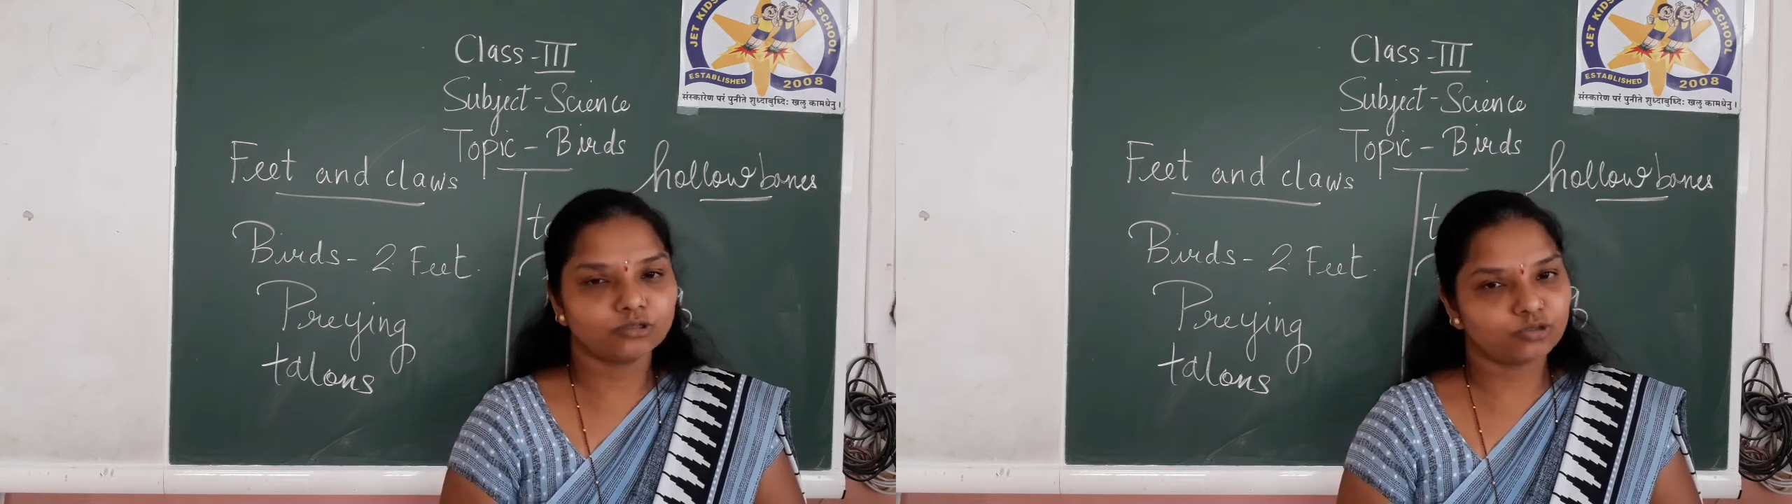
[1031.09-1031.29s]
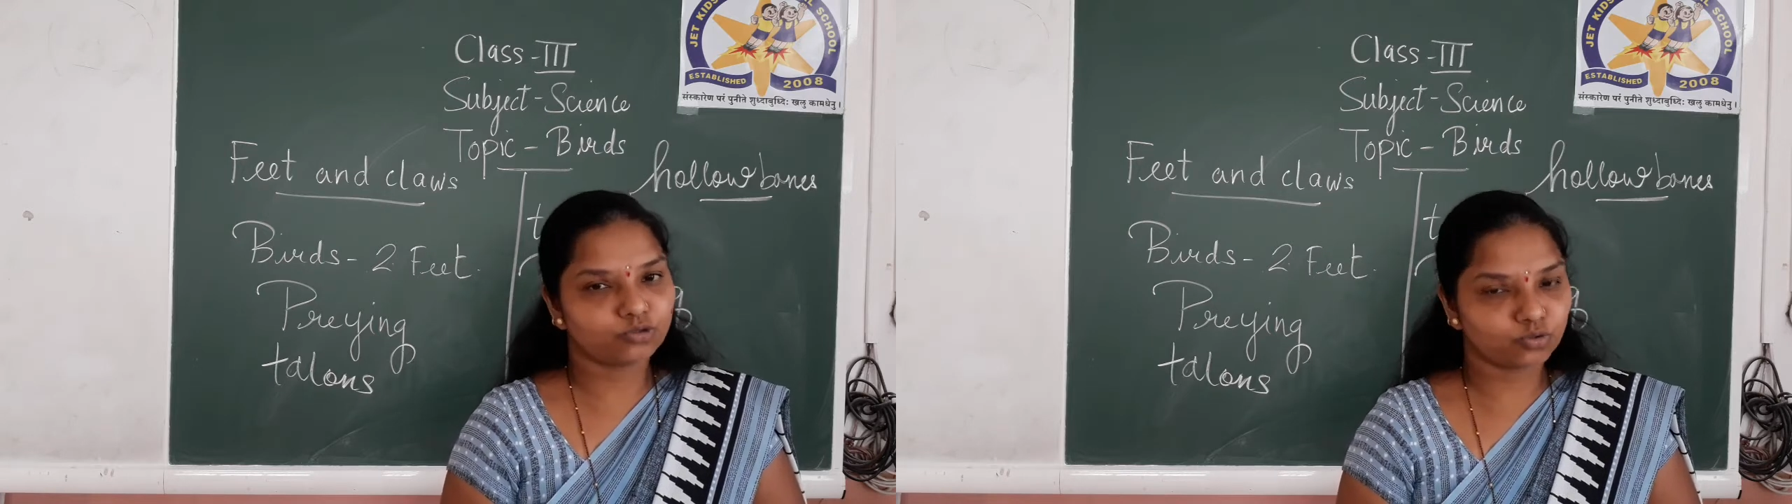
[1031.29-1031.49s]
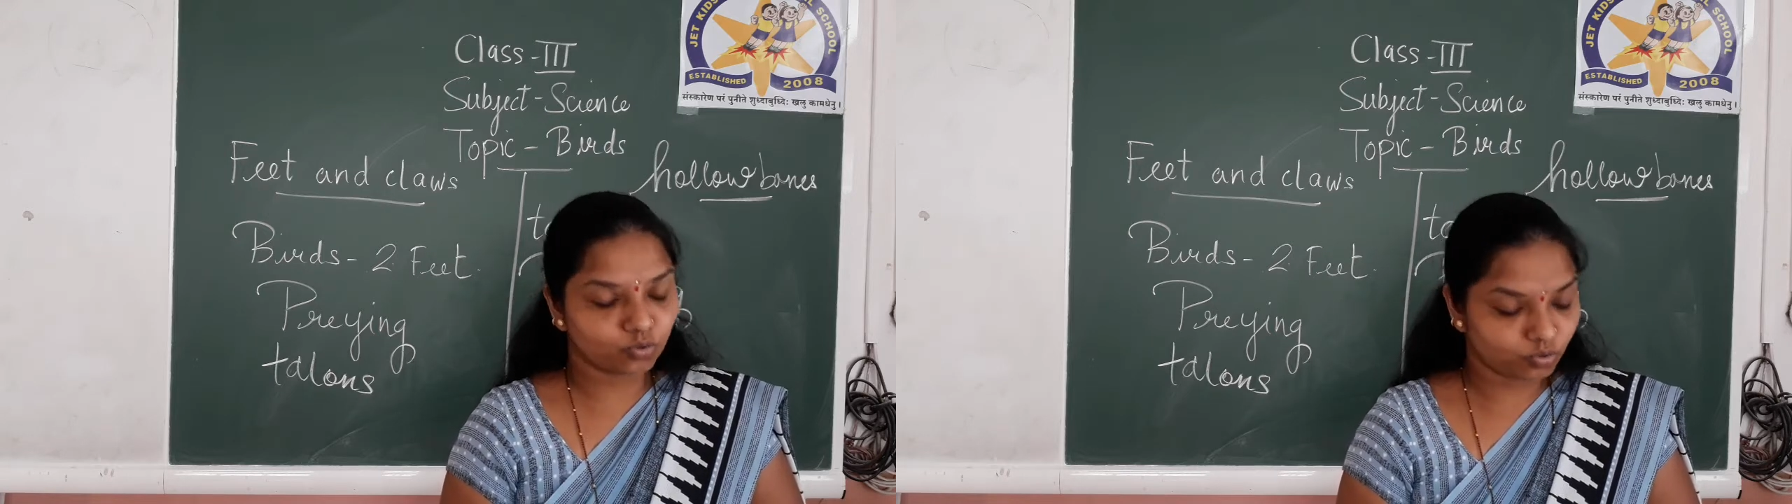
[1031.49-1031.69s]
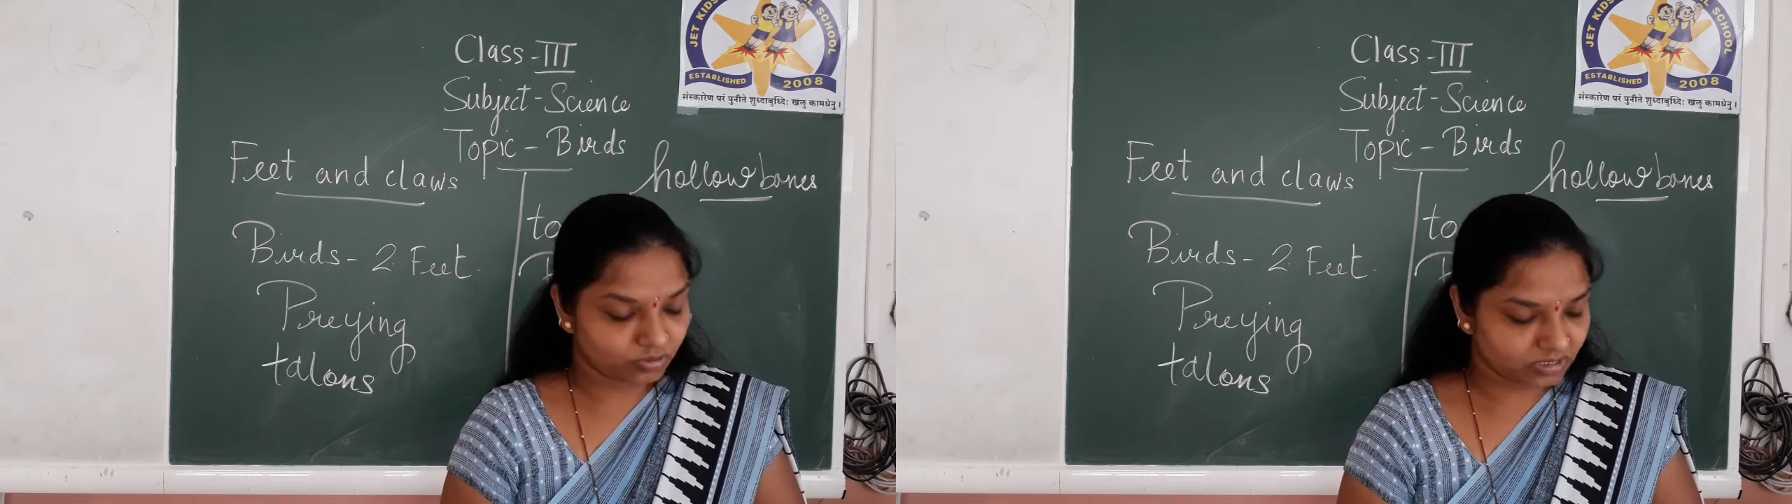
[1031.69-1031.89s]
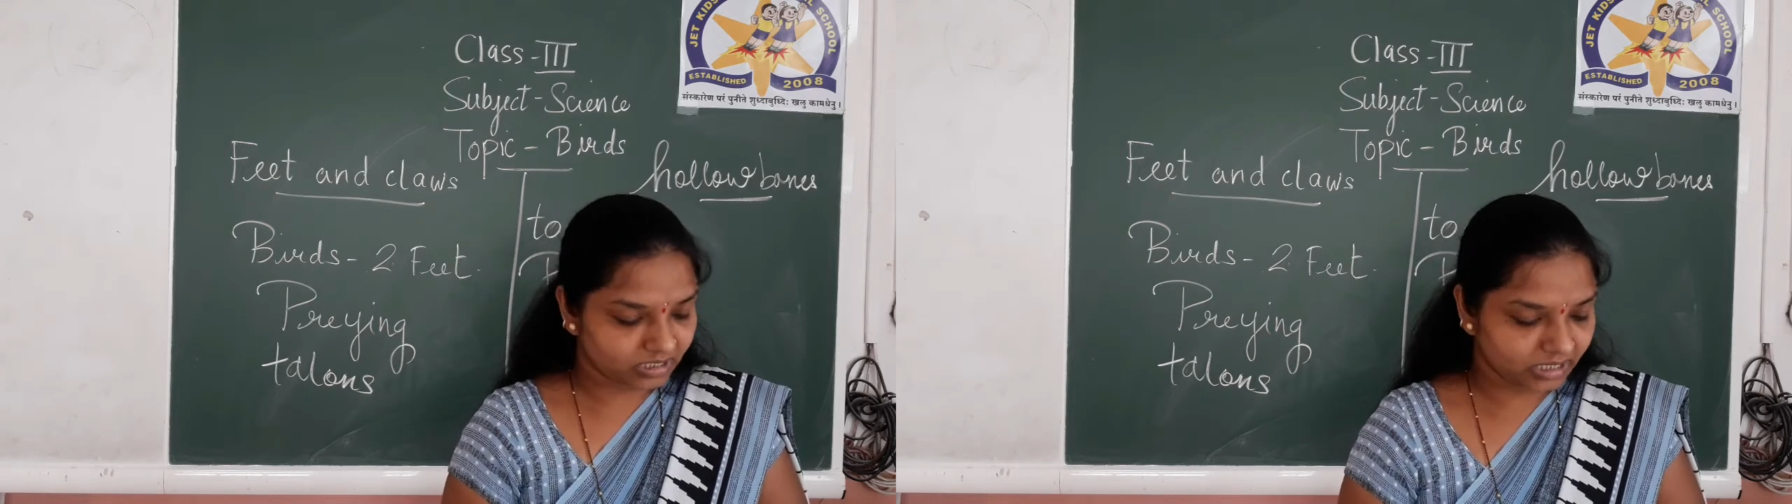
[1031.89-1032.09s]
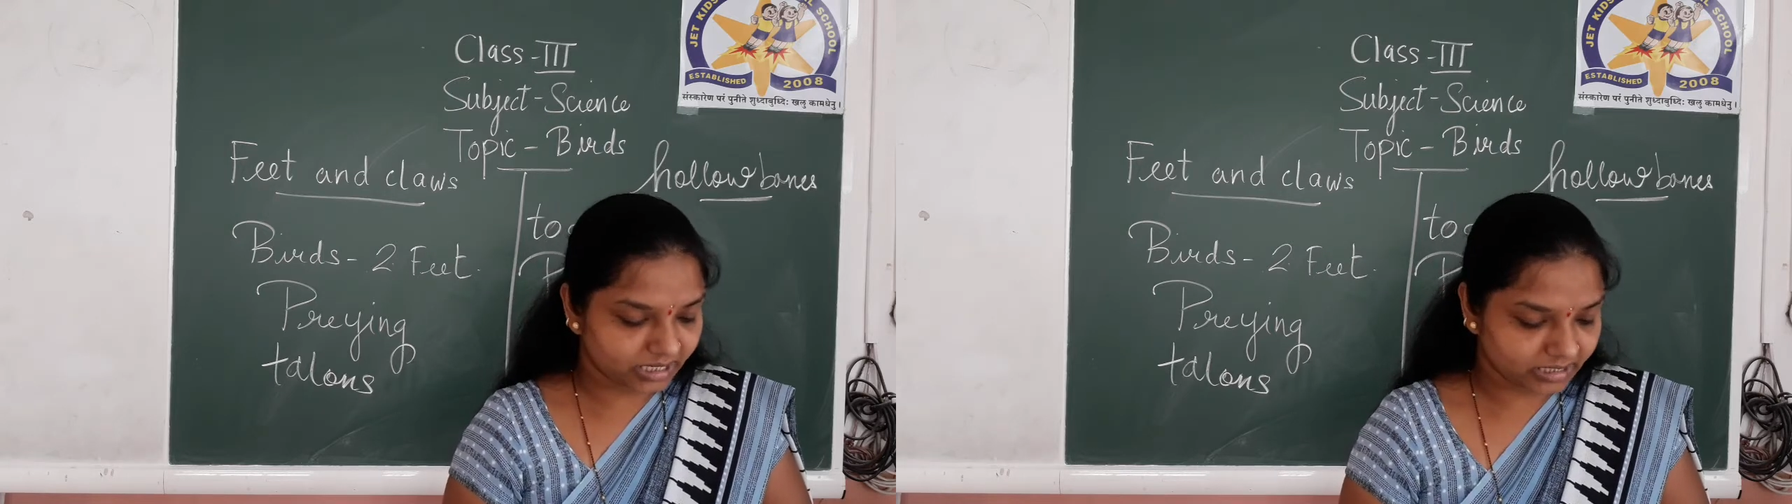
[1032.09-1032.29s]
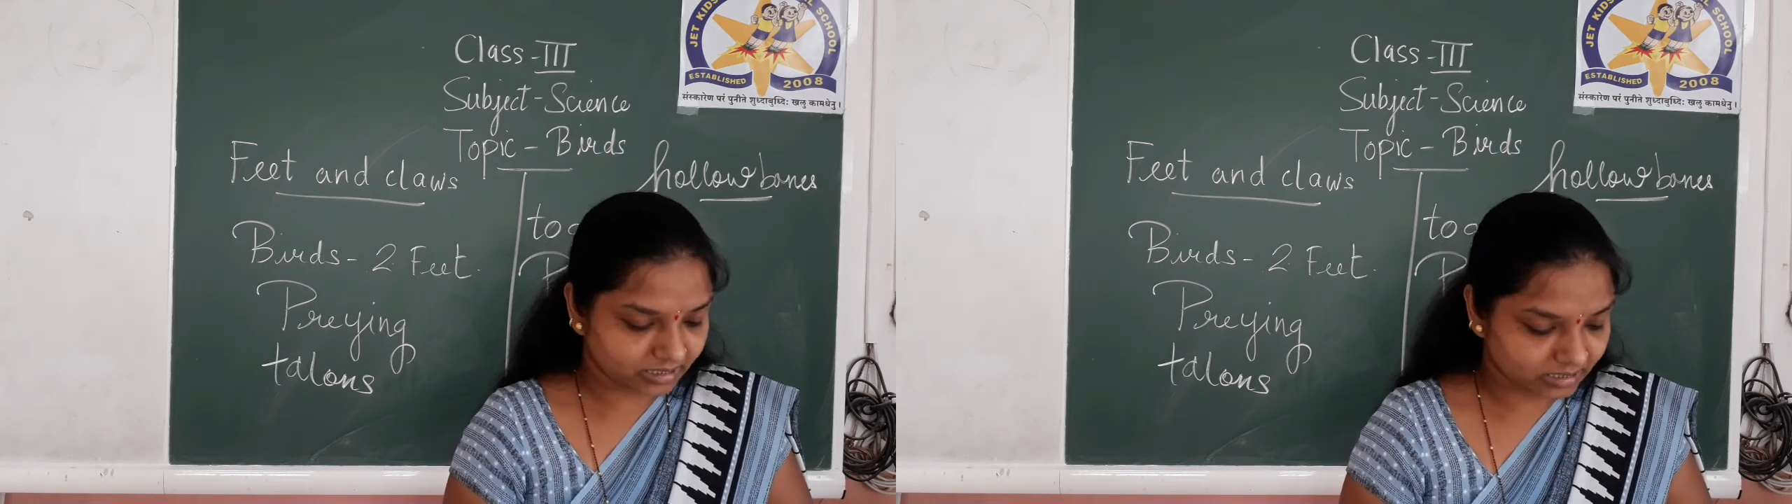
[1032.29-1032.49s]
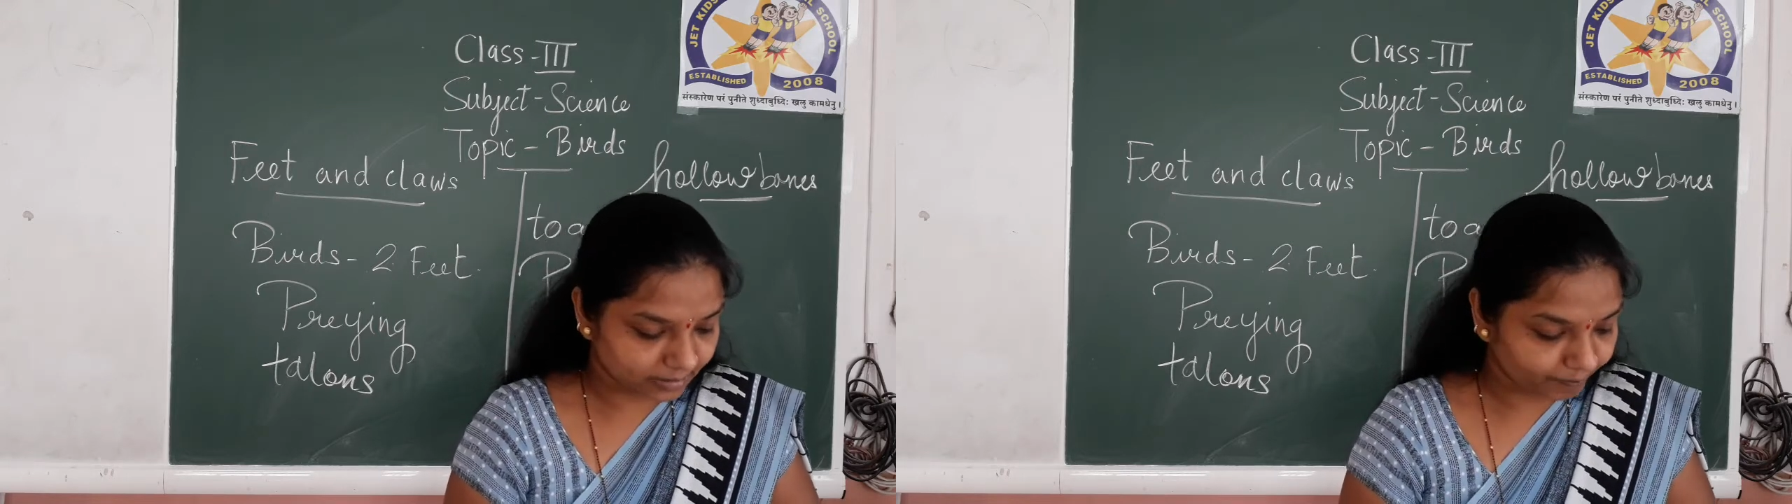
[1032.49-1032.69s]
stones.
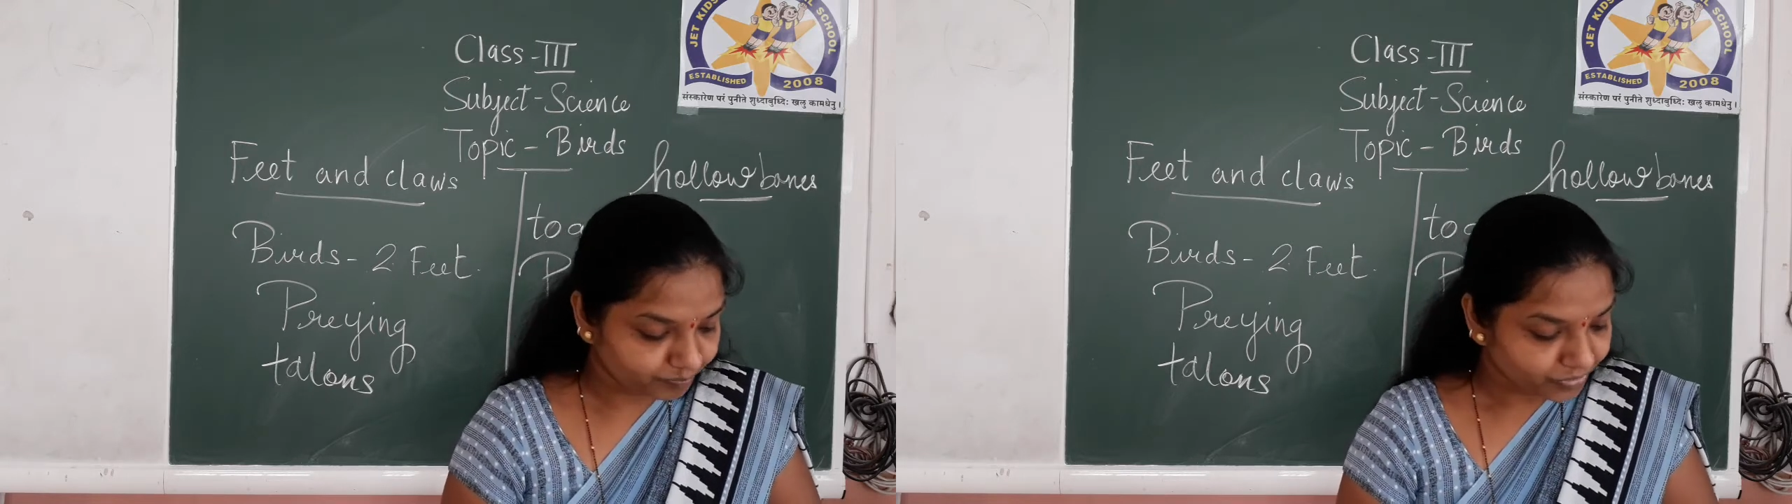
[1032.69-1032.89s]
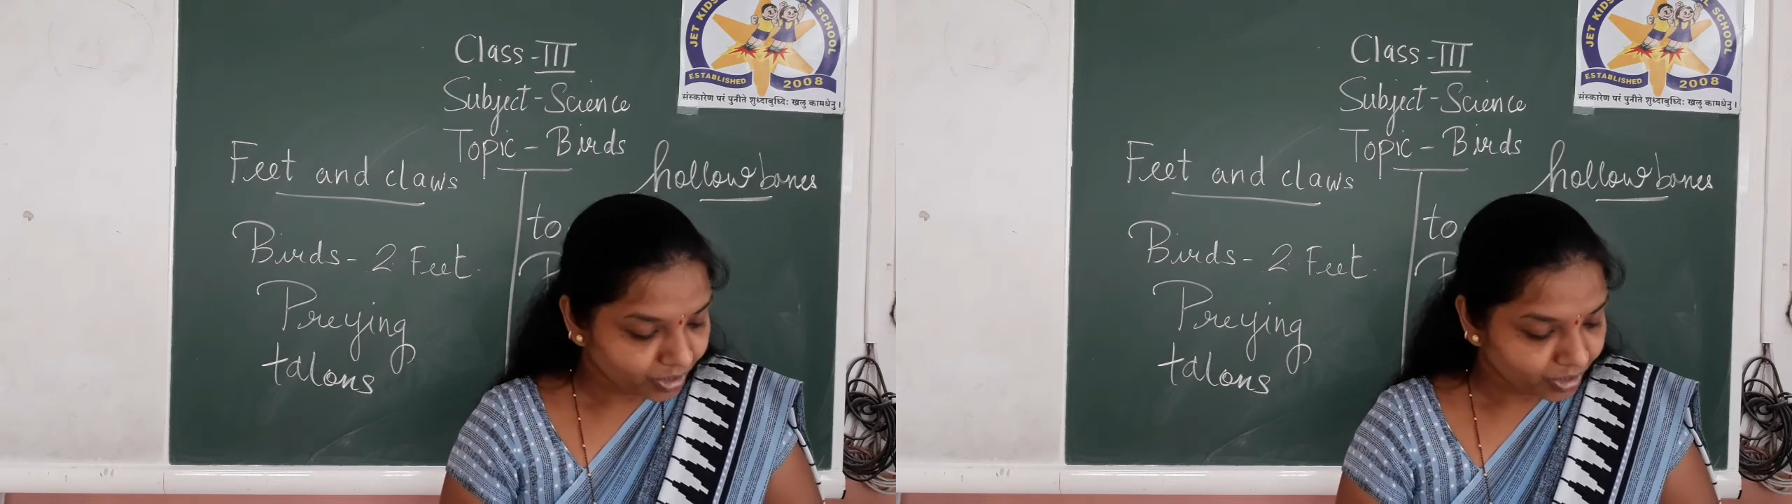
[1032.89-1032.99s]
Yes,